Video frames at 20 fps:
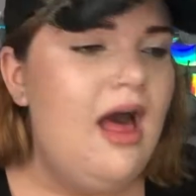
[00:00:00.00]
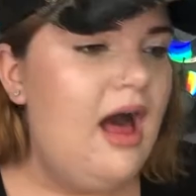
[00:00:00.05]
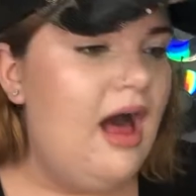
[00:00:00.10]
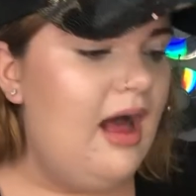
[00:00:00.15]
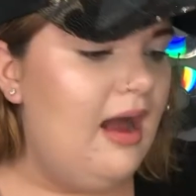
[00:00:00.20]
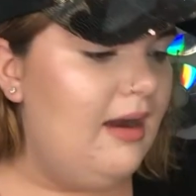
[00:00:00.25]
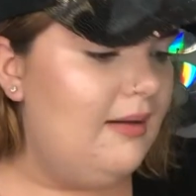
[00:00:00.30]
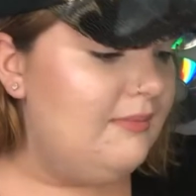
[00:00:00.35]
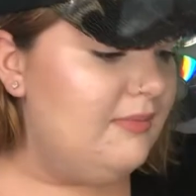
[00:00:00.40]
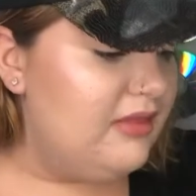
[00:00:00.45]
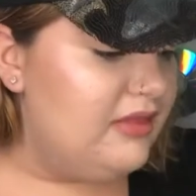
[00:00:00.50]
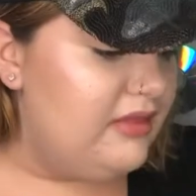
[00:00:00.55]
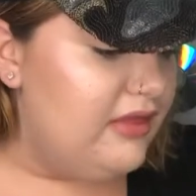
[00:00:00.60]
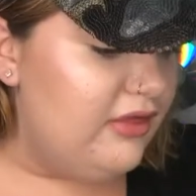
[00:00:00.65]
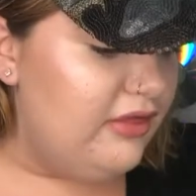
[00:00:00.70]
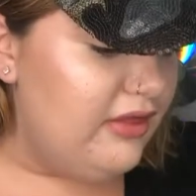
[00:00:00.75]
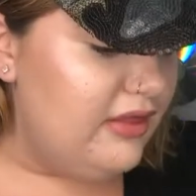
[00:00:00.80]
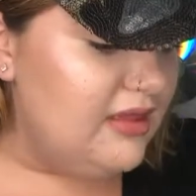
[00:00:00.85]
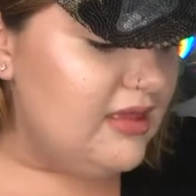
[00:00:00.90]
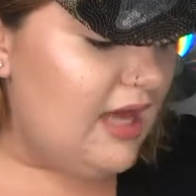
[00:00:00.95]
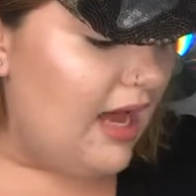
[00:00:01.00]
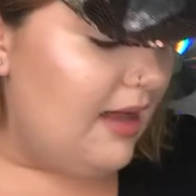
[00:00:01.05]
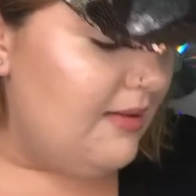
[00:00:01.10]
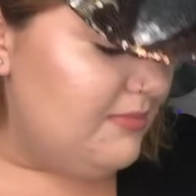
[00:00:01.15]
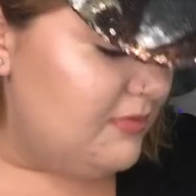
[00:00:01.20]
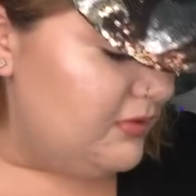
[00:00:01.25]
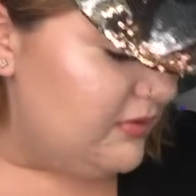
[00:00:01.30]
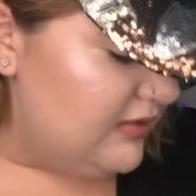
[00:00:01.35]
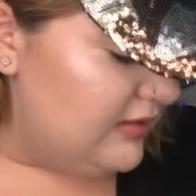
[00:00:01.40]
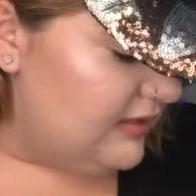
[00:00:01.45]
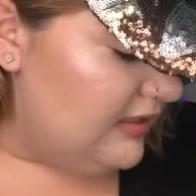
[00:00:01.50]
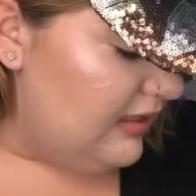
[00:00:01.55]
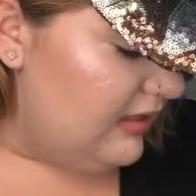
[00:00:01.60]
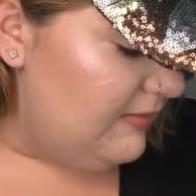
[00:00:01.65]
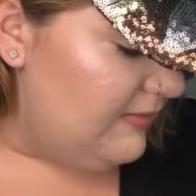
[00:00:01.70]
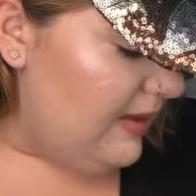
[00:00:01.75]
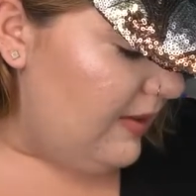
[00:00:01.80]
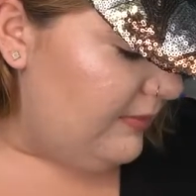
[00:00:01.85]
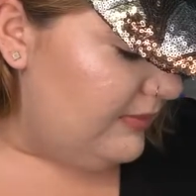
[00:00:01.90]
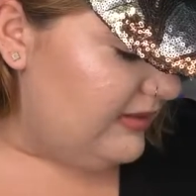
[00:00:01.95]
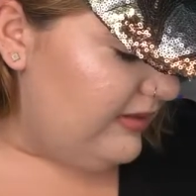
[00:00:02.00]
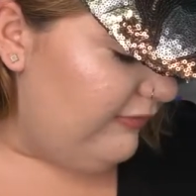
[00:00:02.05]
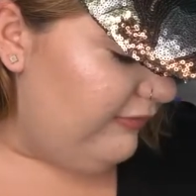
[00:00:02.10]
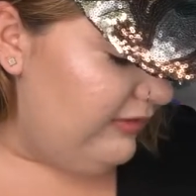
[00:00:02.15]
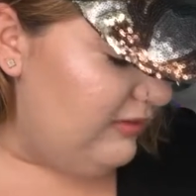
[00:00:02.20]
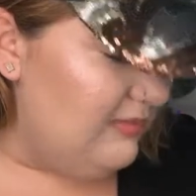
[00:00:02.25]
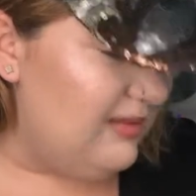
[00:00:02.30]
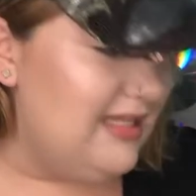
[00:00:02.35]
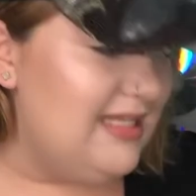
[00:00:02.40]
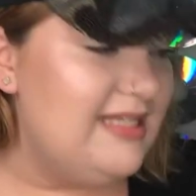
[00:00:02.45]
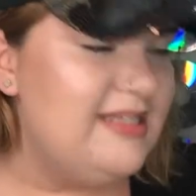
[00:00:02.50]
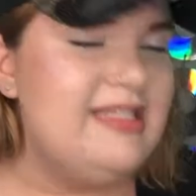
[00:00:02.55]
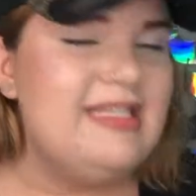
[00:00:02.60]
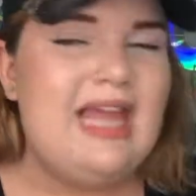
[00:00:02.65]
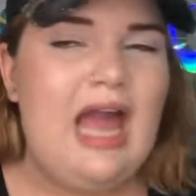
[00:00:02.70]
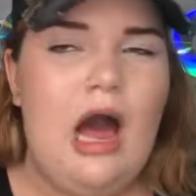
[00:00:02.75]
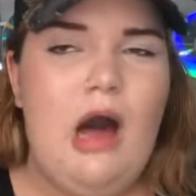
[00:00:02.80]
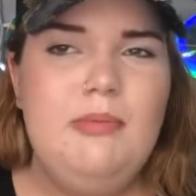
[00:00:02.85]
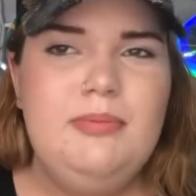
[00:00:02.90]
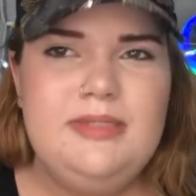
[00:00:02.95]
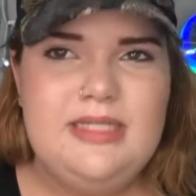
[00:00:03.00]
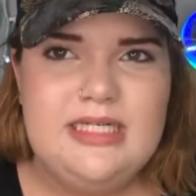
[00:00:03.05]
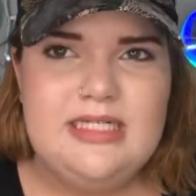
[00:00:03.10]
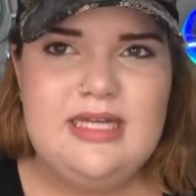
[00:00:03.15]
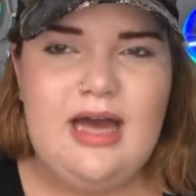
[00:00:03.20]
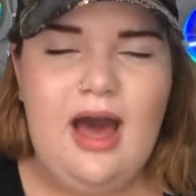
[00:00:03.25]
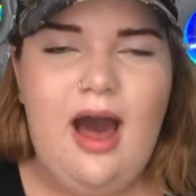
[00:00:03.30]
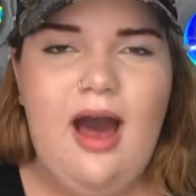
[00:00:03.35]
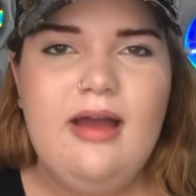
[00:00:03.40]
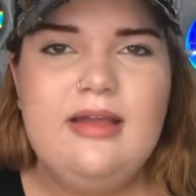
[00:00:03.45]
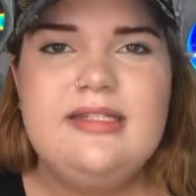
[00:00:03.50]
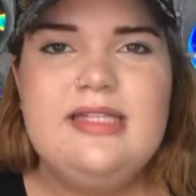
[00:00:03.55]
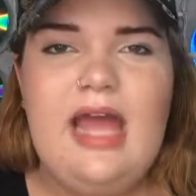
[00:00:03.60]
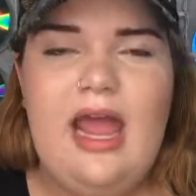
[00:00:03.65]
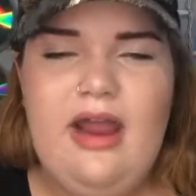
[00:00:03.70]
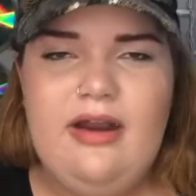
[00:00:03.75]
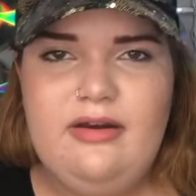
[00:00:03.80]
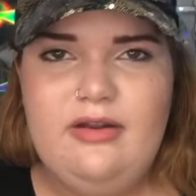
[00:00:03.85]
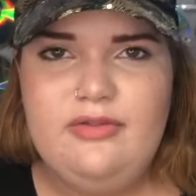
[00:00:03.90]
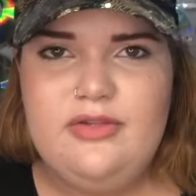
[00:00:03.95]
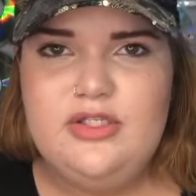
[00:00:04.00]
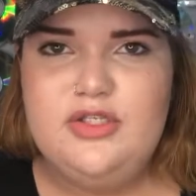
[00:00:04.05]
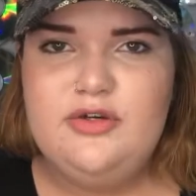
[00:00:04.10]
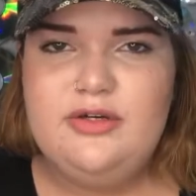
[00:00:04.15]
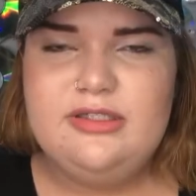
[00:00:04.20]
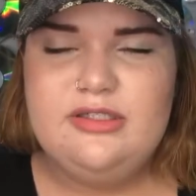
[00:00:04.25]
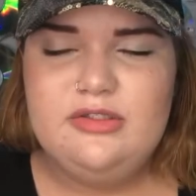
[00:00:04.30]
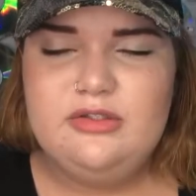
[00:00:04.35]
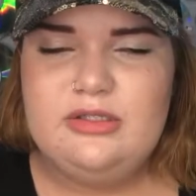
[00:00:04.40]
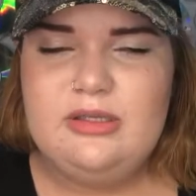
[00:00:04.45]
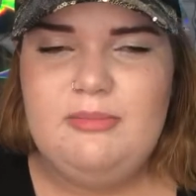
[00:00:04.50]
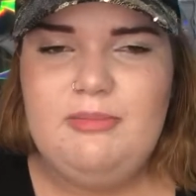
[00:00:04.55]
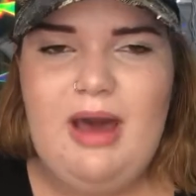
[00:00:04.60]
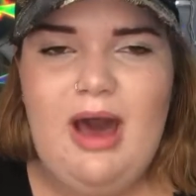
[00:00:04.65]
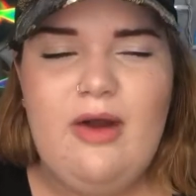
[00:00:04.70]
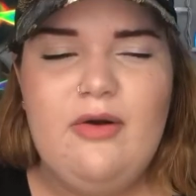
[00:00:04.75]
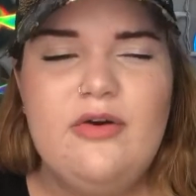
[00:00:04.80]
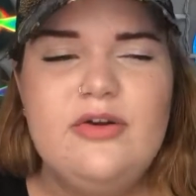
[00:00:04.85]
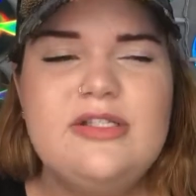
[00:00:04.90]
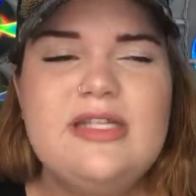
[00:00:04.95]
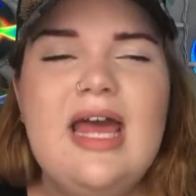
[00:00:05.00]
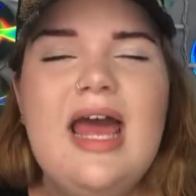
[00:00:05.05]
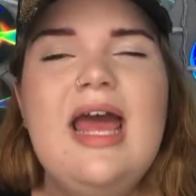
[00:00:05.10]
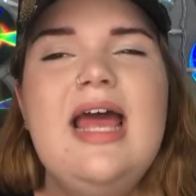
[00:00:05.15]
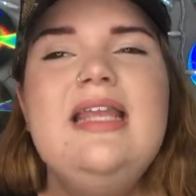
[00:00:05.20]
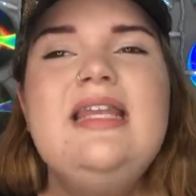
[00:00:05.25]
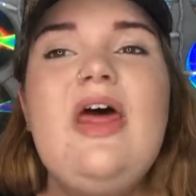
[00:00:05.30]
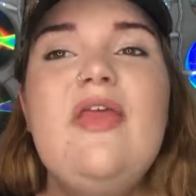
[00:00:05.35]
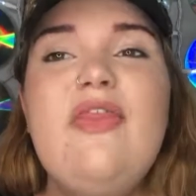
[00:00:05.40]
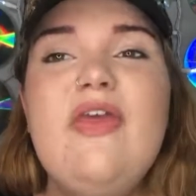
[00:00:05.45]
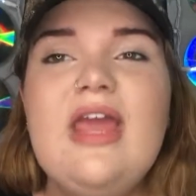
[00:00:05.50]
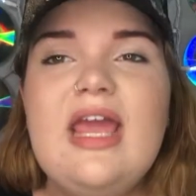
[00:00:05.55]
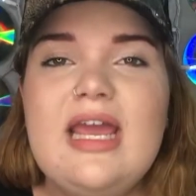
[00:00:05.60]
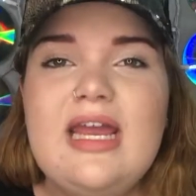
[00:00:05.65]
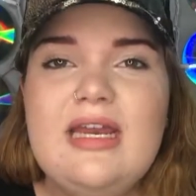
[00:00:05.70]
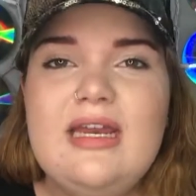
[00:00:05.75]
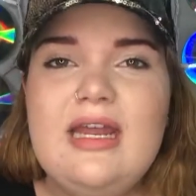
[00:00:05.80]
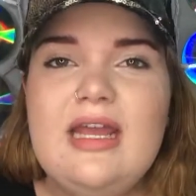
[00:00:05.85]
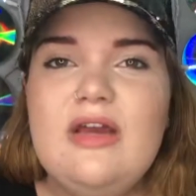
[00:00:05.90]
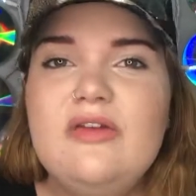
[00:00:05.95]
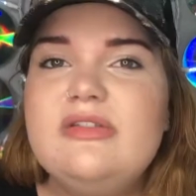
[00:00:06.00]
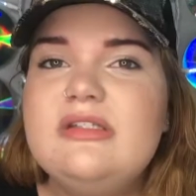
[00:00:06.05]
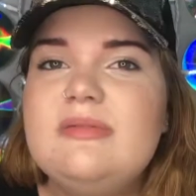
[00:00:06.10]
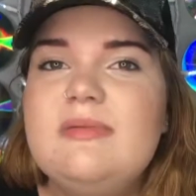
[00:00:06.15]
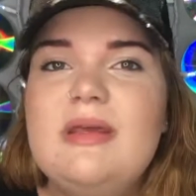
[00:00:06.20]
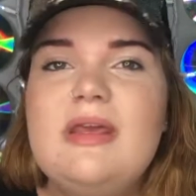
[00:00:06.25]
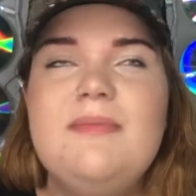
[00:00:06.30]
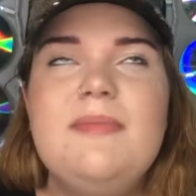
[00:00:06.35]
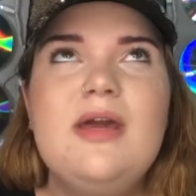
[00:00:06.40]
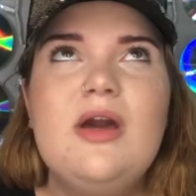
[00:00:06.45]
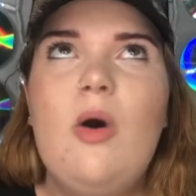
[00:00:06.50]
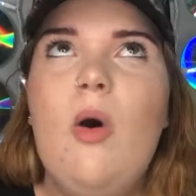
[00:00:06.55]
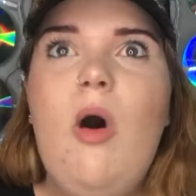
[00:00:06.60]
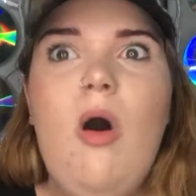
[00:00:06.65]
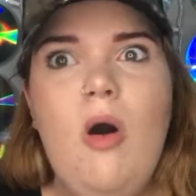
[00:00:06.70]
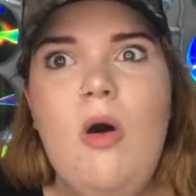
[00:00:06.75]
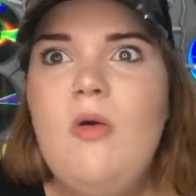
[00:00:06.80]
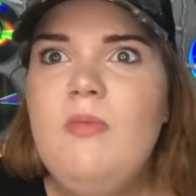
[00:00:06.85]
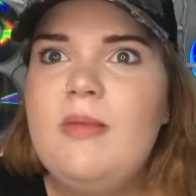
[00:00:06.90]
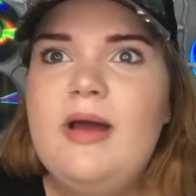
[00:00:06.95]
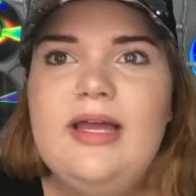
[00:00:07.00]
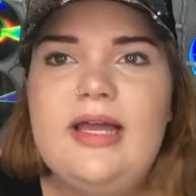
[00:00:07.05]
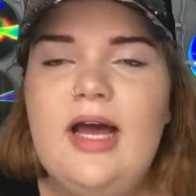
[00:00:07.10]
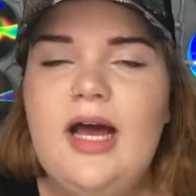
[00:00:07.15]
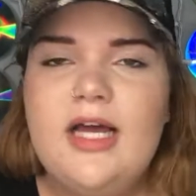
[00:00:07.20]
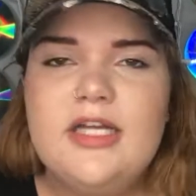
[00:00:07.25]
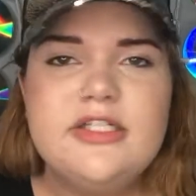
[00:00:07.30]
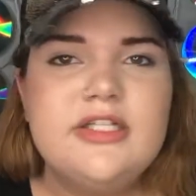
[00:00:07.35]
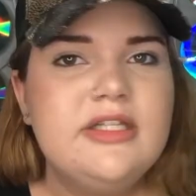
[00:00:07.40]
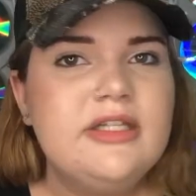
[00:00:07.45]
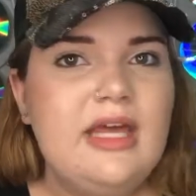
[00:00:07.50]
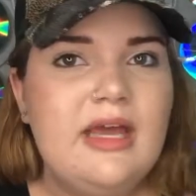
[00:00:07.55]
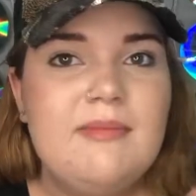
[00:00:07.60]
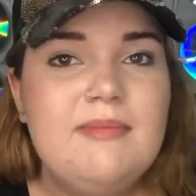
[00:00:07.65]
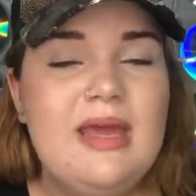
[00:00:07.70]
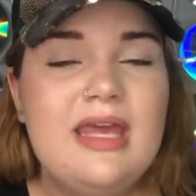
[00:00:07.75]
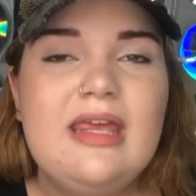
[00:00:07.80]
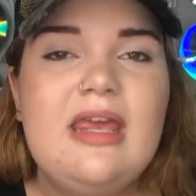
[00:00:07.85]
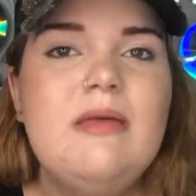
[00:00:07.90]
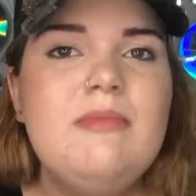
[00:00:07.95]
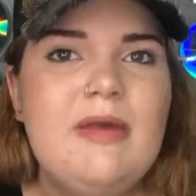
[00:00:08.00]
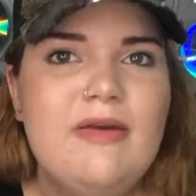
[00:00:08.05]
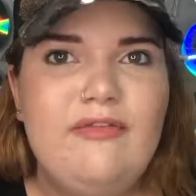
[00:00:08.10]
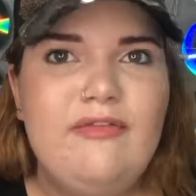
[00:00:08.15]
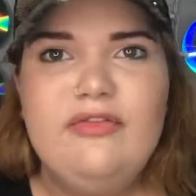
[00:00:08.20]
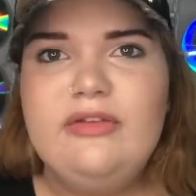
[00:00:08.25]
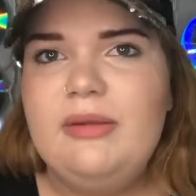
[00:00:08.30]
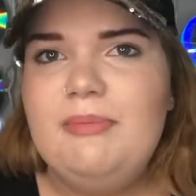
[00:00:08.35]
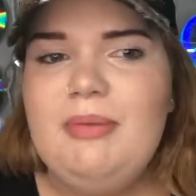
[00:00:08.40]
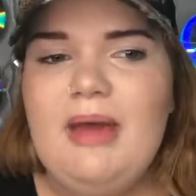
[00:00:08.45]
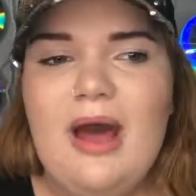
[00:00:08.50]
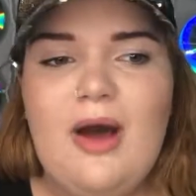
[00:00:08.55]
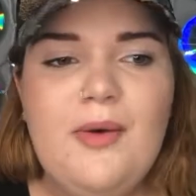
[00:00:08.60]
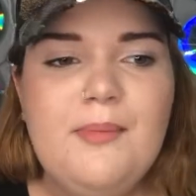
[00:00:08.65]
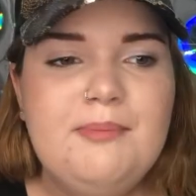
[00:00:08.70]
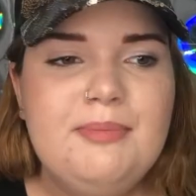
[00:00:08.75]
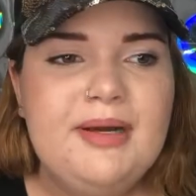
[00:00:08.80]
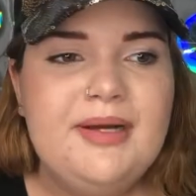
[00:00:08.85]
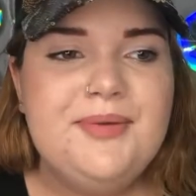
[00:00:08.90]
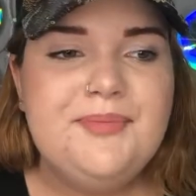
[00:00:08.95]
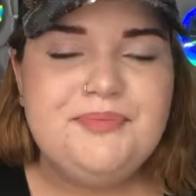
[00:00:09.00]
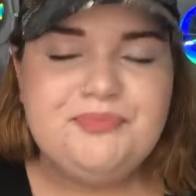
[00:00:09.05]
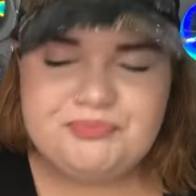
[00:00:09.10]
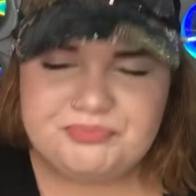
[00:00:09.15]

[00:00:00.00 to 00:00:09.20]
Um, the thing that I'm most excited about would definitely be the Scalp Detox and the translucent powders. Nothing in here that's making me go, oh my gosh, and like making me flip out, but